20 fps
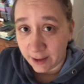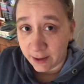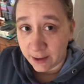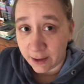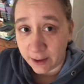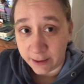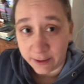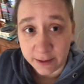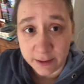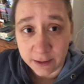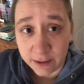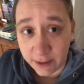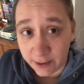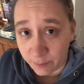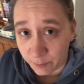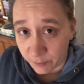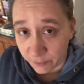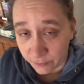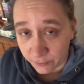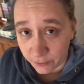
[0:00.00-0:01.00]
I didn't eat
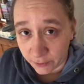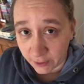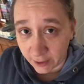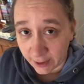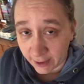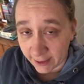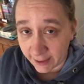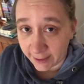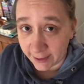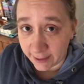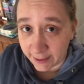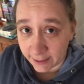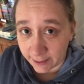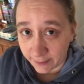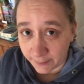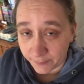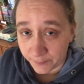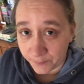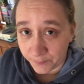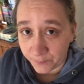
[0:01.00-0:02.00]
before. And
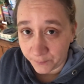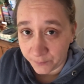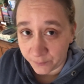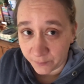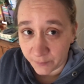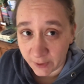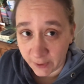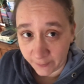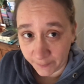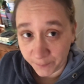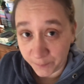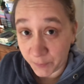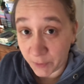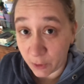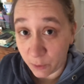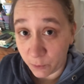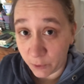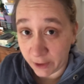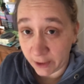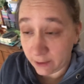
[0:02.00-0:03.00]
um, yeah, now
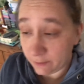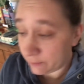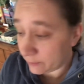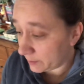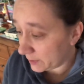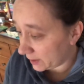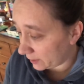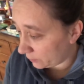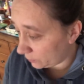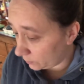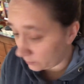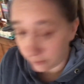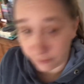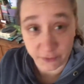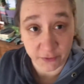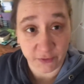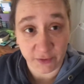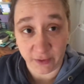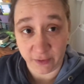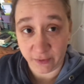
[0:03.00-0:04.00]
I'm waiting for my older
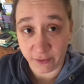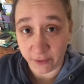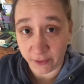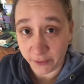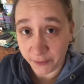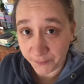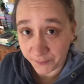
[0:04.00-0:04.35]
sister.